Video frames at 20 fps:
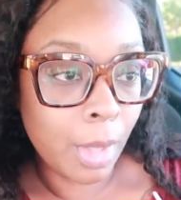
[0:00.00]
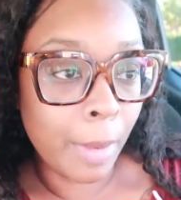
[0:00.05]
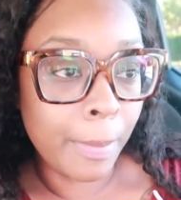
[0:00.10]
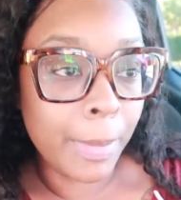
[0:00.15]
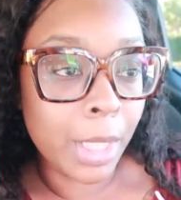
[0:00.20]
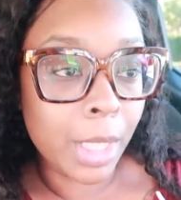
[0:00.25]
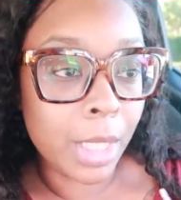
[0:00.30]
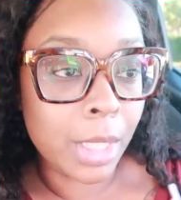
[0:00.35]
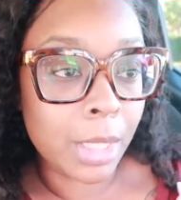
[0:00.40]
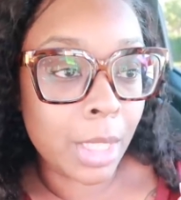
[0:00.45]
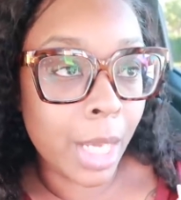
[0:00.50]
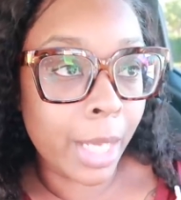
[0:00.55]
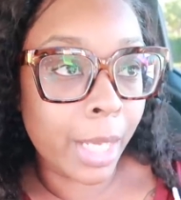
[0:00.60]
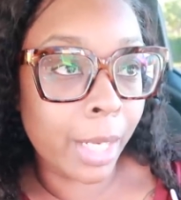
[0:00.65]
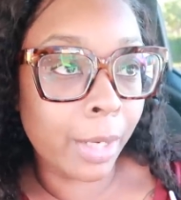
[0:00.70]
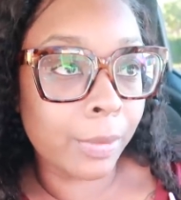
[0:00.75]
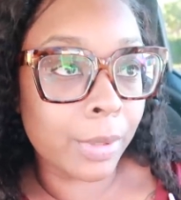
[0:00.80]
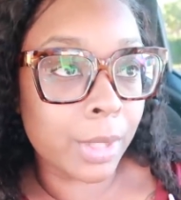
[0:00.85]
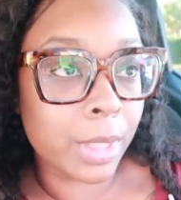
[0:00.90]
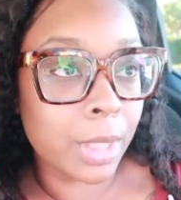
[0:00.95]
because i
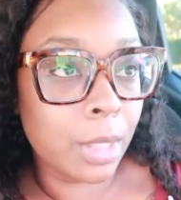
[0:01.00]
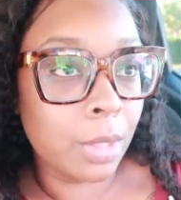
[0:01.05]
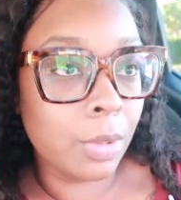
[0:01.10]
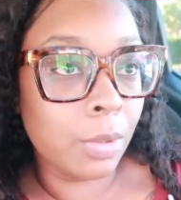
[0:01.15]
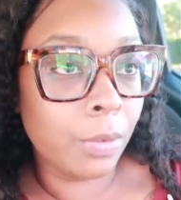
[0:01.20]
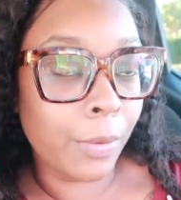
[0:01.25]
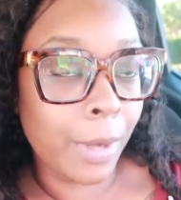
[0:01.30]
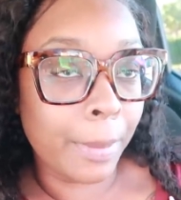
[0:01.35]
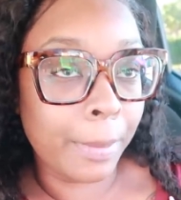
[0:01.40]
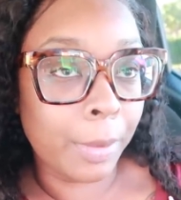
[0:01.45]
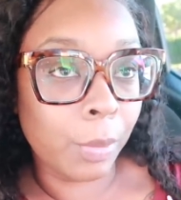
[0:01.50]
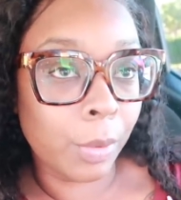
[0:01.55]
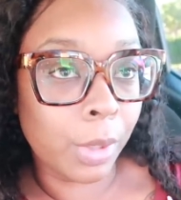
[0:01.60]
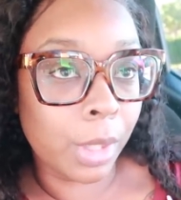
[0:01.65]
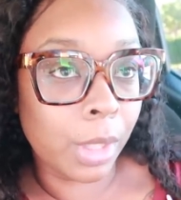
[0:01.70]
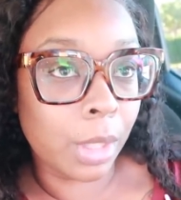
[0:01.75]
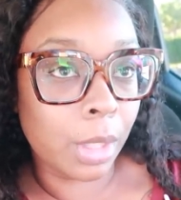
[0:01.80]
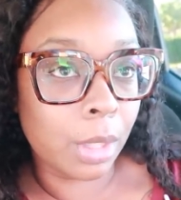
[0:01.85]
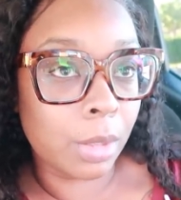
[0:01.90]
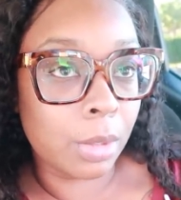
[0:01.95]
guarantee you if i'm in
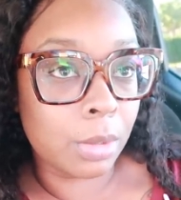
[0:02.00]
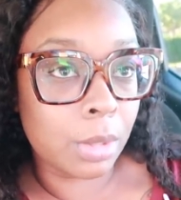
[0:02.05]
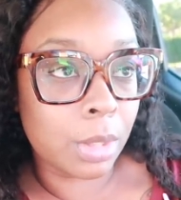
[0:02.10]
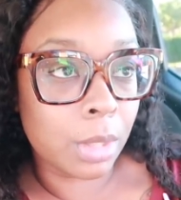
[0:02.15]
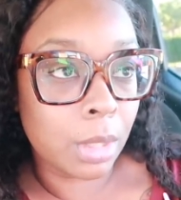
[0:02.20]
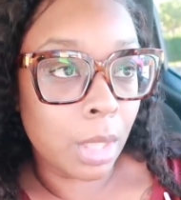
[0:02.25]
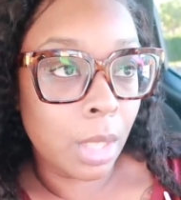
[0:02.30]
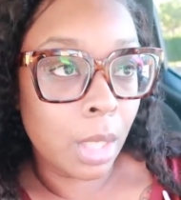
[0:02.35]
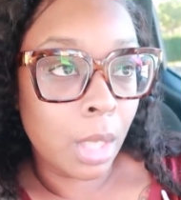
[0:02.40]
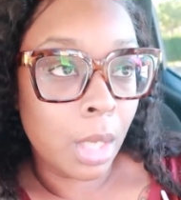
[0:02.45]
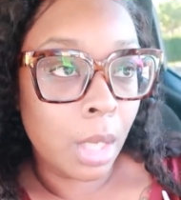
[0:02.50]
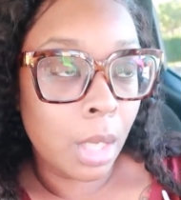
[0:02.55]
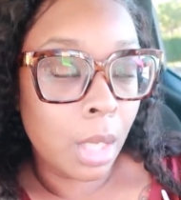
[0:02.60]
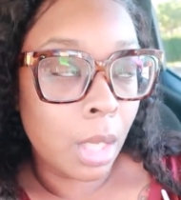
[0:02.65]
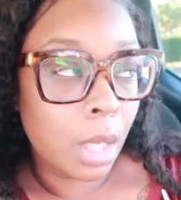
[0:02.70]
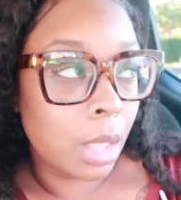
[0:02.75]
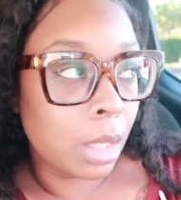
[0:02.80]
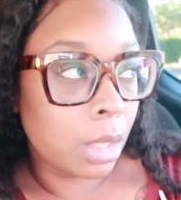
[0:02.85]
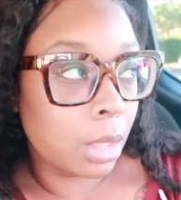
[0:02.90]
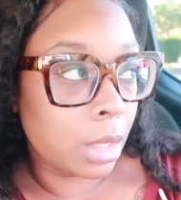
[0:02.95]
one of those
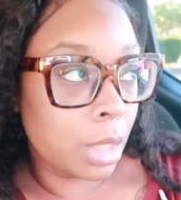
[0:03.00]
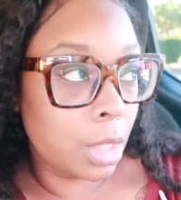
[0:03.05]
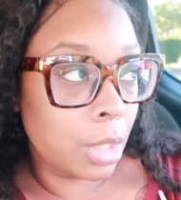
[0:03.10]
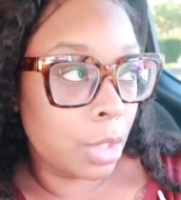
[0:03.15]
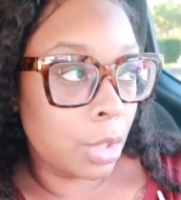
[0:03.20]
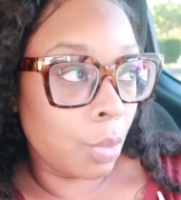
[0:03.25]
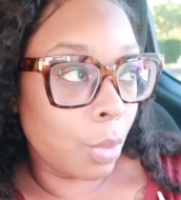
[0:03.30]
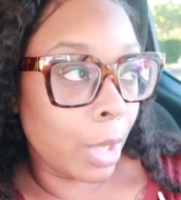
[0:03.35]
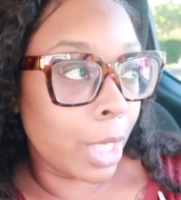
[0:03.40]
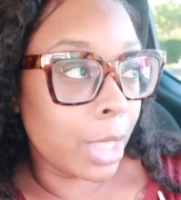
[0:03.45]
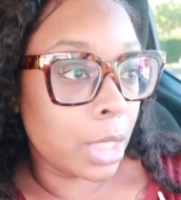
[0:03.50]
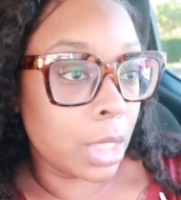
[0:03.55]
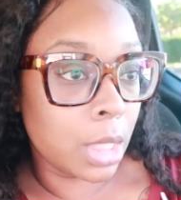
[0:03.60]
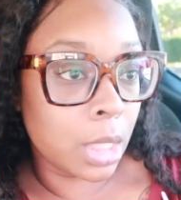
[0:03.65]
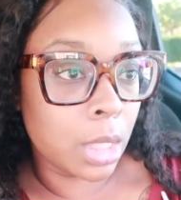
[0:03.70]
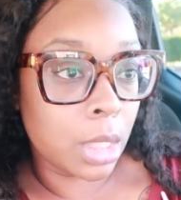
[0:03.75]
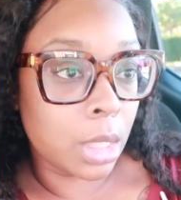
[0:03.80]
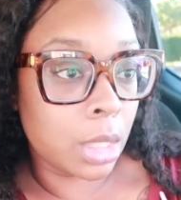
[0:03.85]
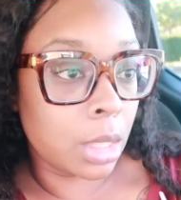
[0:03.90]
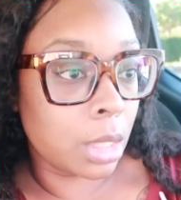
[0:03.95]

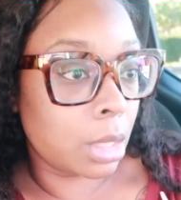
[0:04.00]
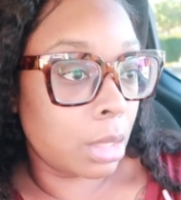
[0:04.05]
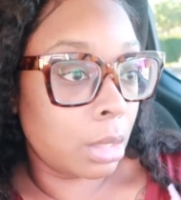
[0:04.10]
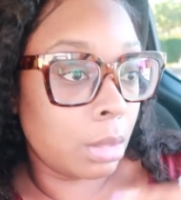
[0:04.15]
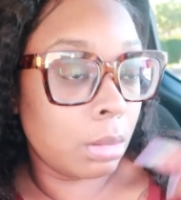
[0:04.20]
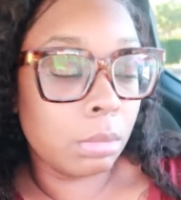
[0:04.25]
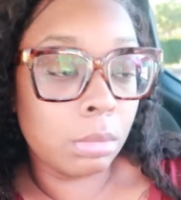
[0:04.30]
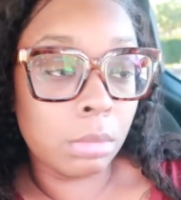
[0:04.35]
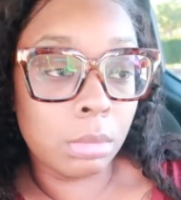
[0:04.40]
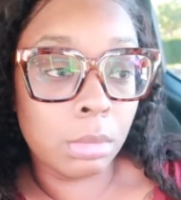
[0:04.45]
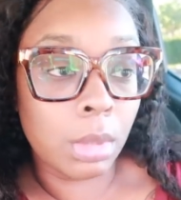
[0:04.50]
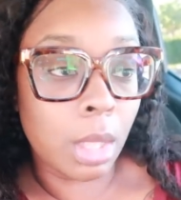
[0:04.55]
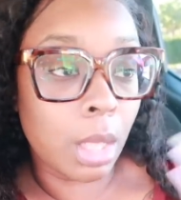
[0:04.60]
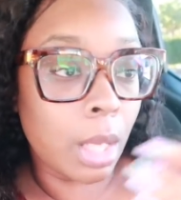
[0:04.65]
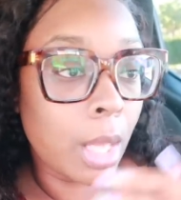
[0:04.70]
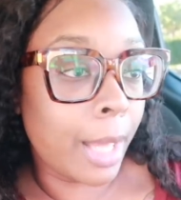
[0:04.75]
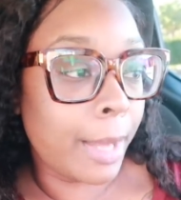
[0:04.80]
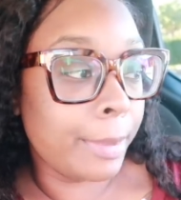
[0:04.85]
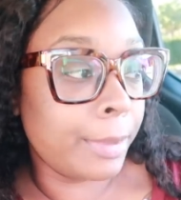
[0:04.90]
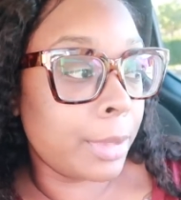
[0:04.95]
situations
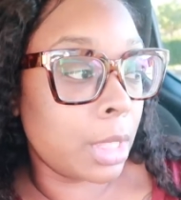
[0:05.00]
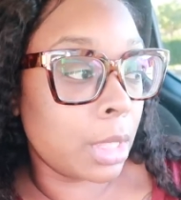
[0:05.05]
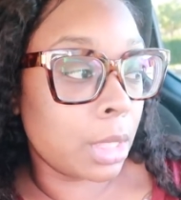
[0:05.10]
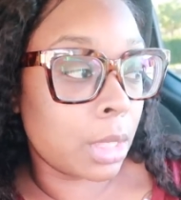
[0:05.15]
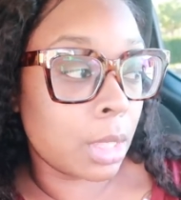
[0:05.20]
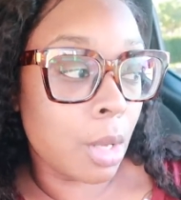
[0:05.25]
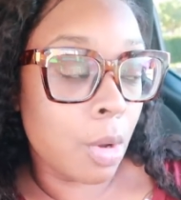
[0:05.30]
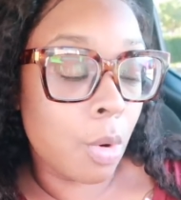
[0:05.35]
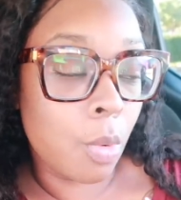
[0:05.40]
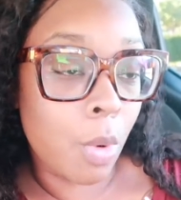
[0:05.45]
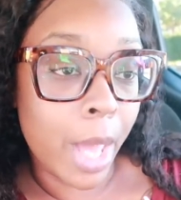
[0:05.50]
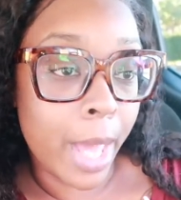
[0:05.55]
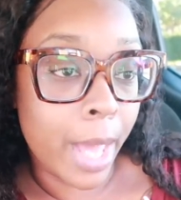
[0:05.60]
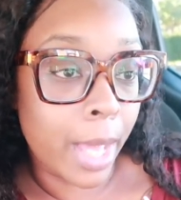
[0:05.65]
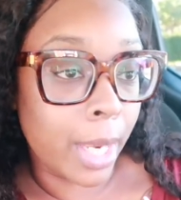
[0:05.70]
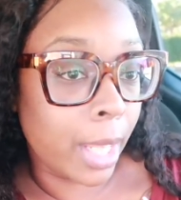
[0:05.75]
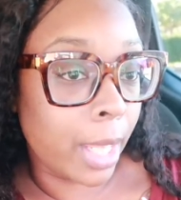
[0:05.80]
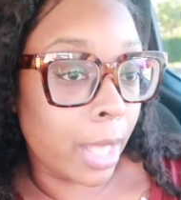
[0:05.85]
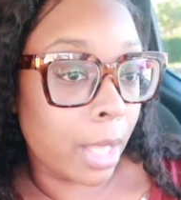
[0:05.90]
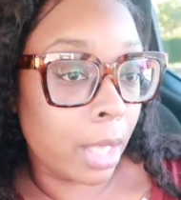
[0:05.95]
i'm just gonna
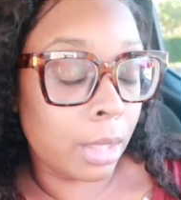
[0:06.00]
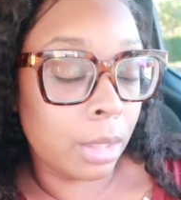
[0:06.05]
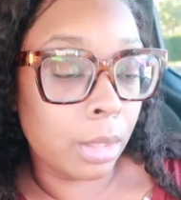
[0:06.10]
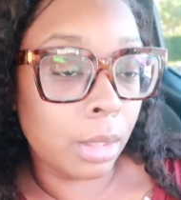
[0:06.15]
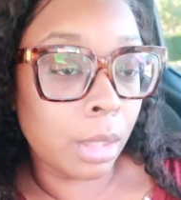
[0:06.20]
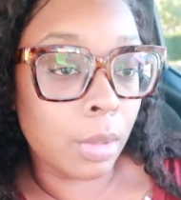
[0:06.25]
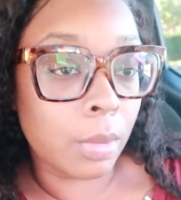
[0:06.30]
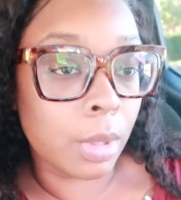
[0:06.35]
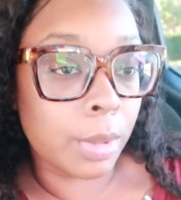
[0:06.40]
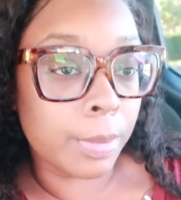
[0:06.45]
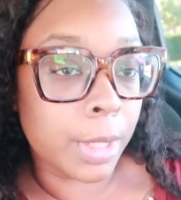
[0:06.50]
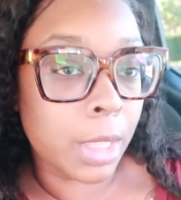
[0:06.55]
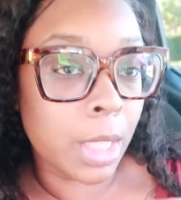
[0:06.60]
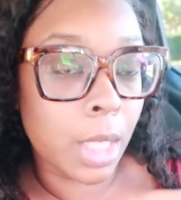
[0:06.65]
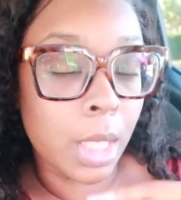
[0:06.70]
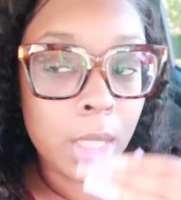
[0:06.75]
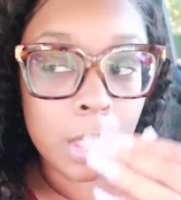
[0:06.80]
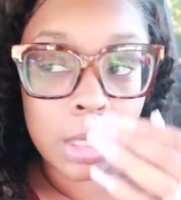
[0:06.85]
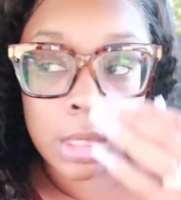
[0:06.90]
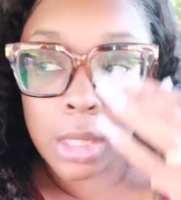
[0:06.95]
wild out you know what i'm
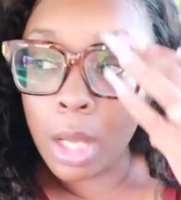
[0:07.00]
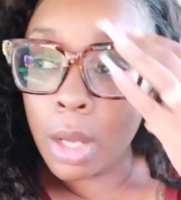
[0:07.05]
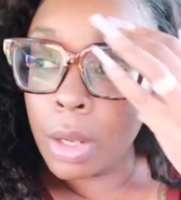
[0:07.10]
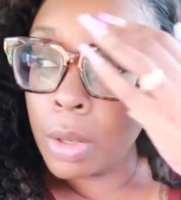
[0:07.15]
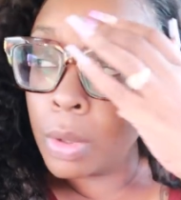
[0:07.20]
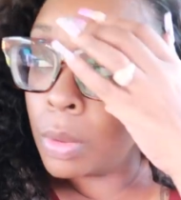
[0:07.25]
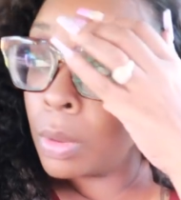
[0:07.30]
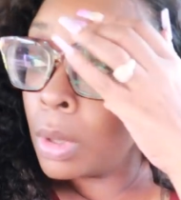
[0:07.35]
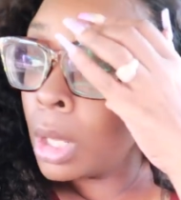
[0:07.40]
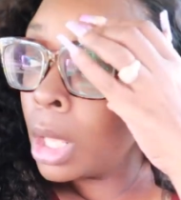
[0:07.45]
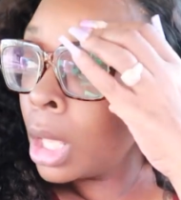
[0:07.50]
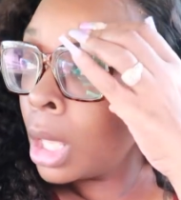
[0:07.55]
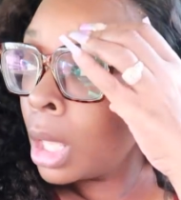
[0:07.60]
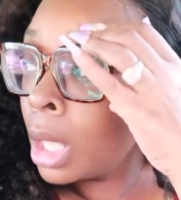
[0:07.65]
saying so